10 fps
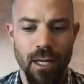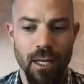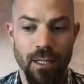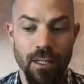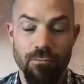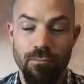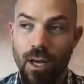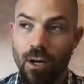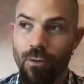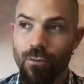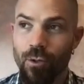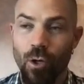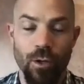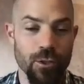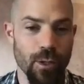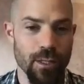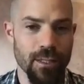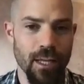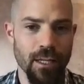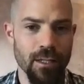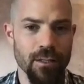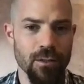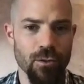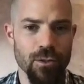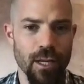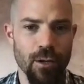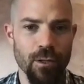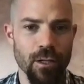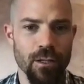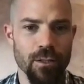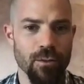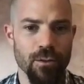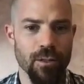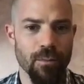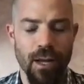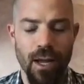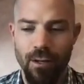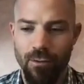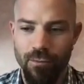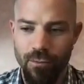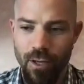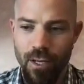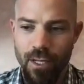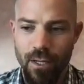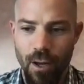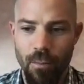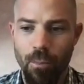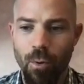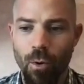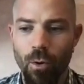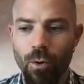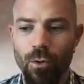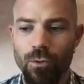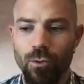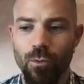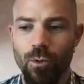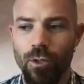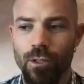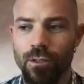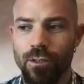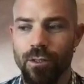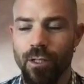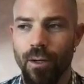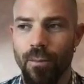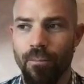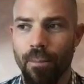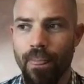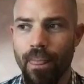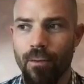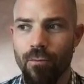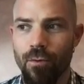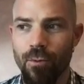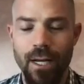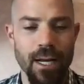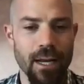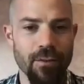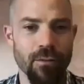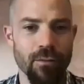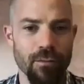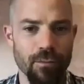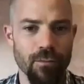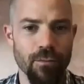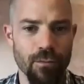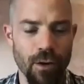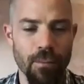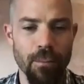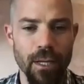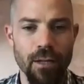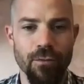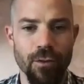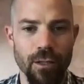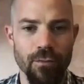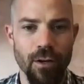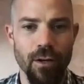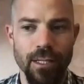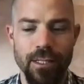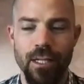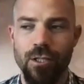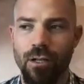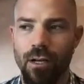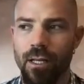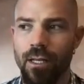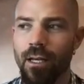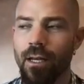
in, I don't know if we can call it transcendence or sacredness or some kind of uh, pull towards um, really living very meaningfully, very intentionally.